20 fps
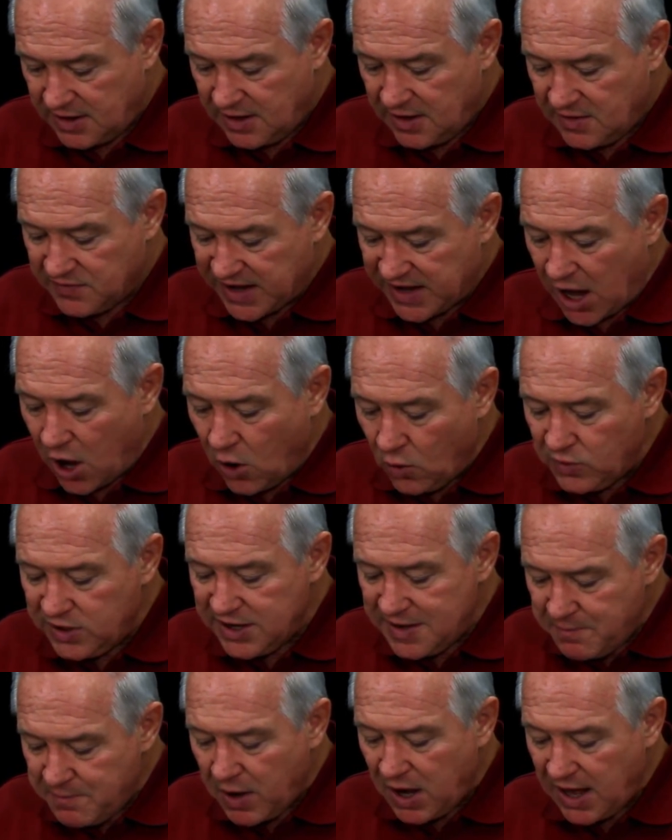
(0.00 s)
The only
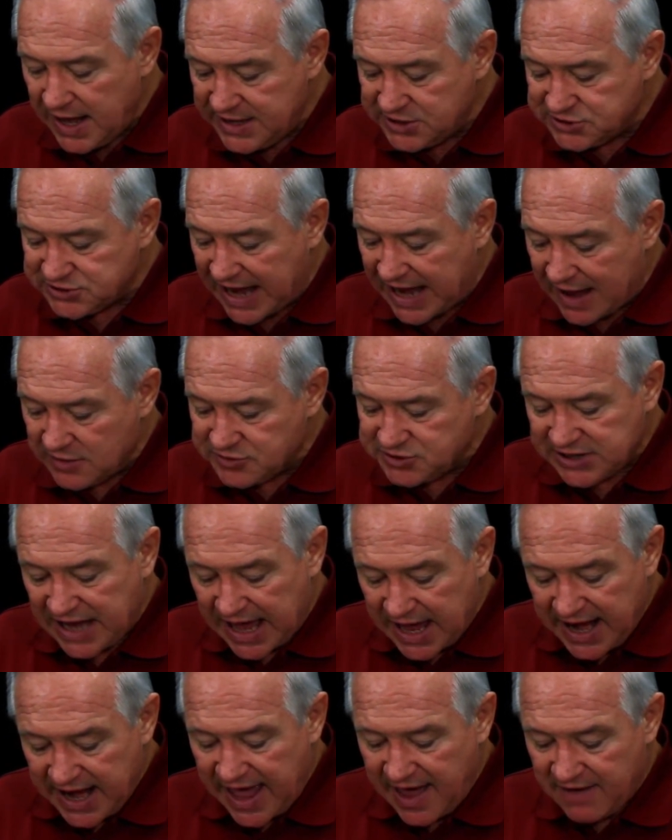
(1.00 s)
place
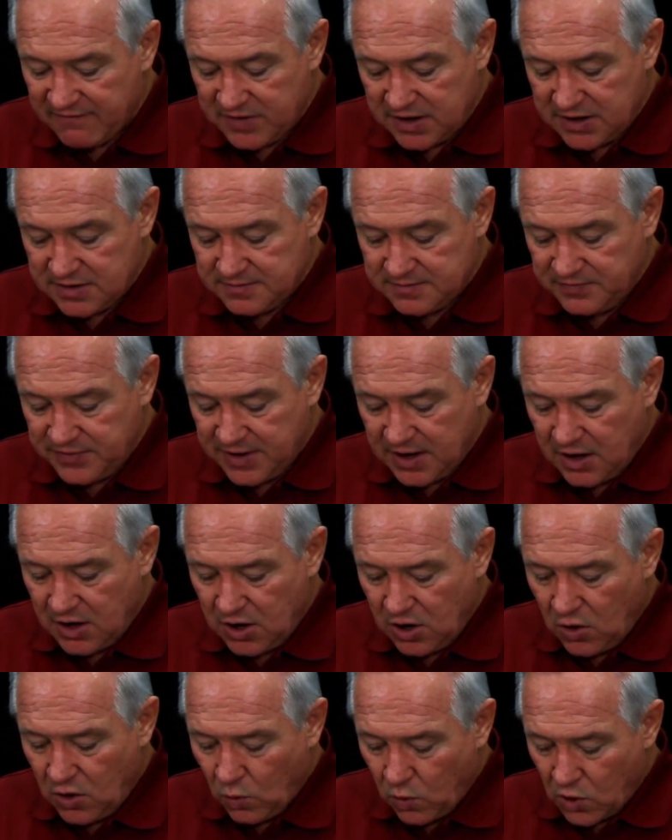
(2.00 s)
outside heaven
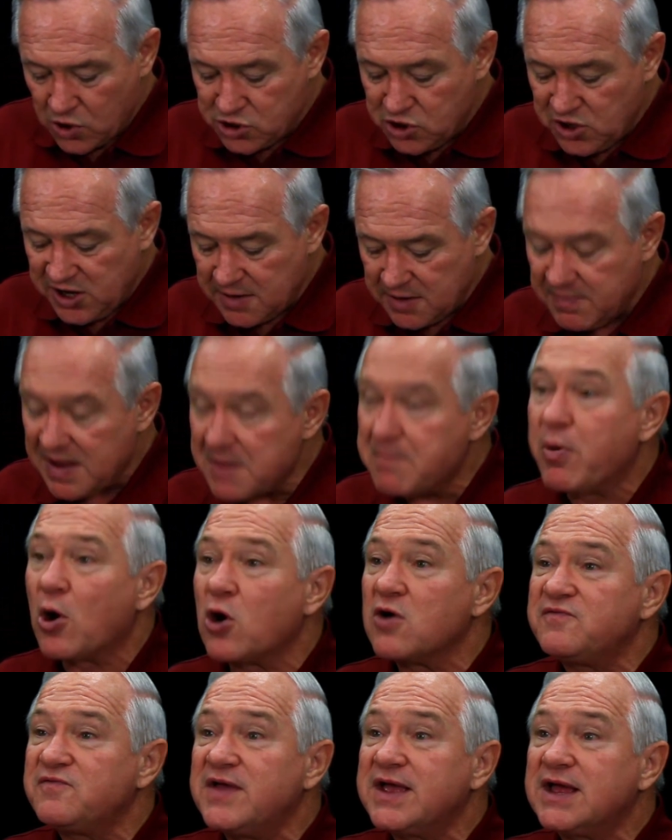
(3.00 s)
where you can be
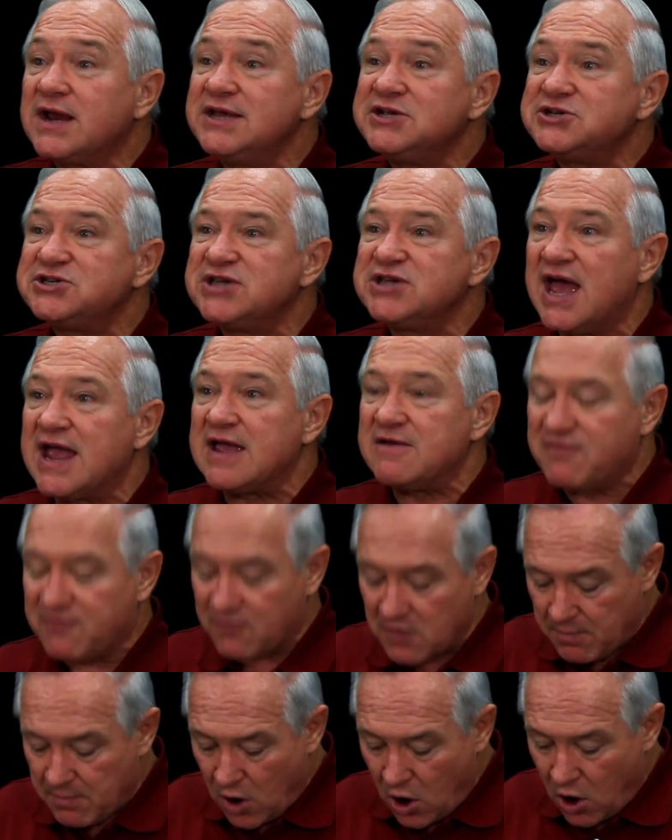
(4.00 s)
perfectly safe
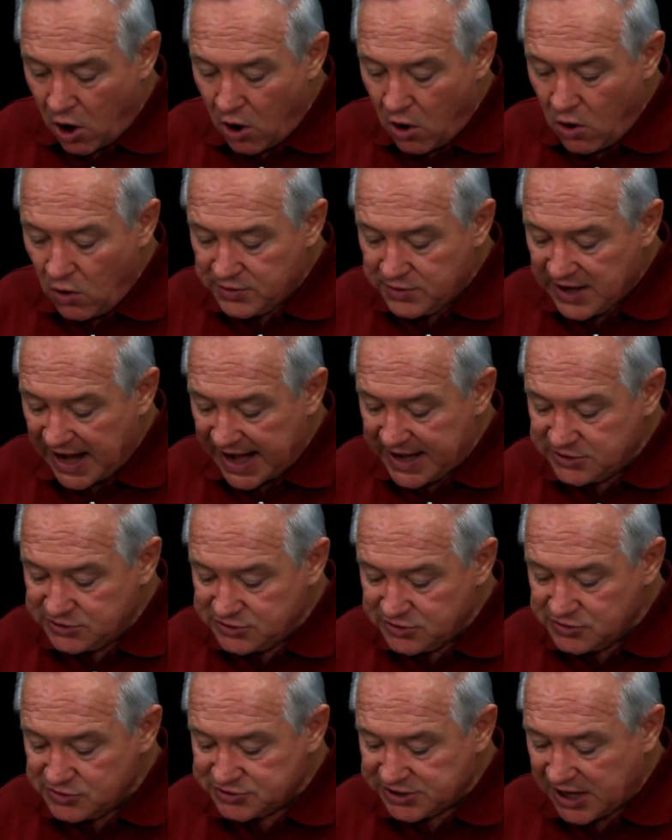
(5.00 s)
from all
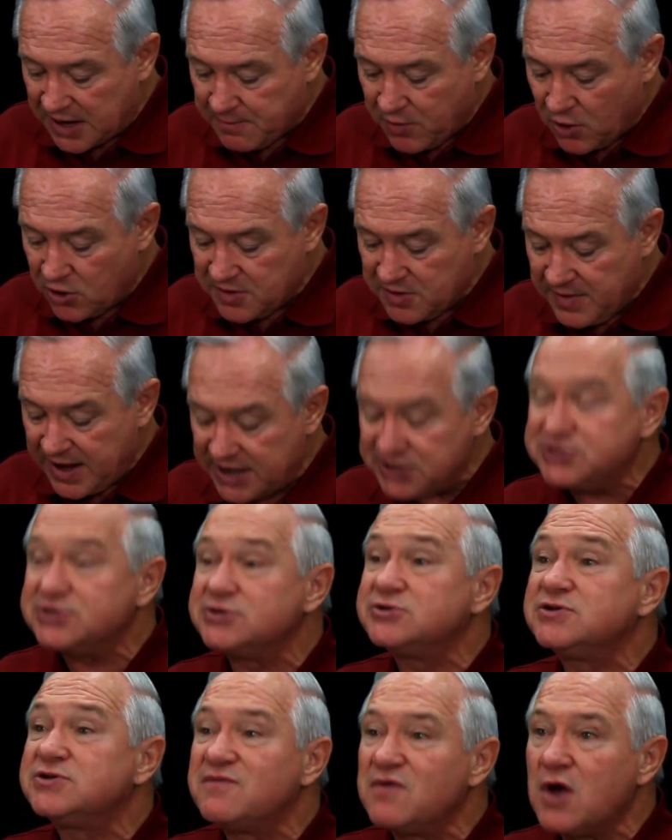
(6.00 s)
dangers and
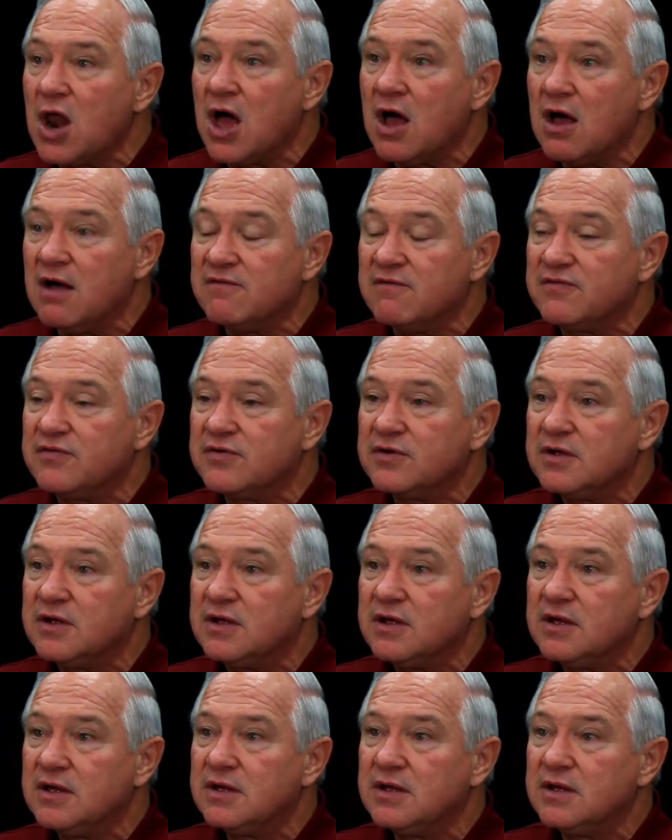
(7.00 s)
perturbations of love
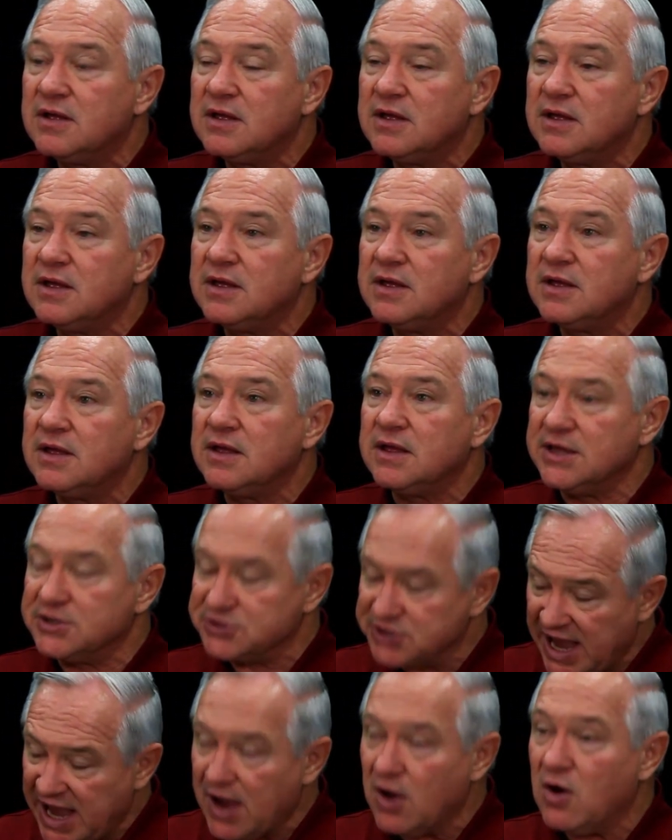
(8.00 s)
is
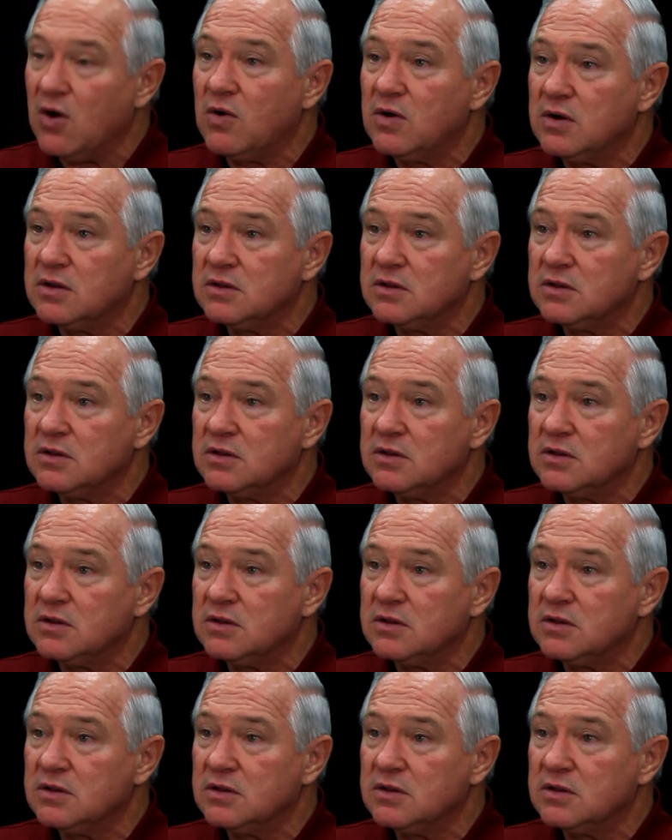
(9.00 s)
hell."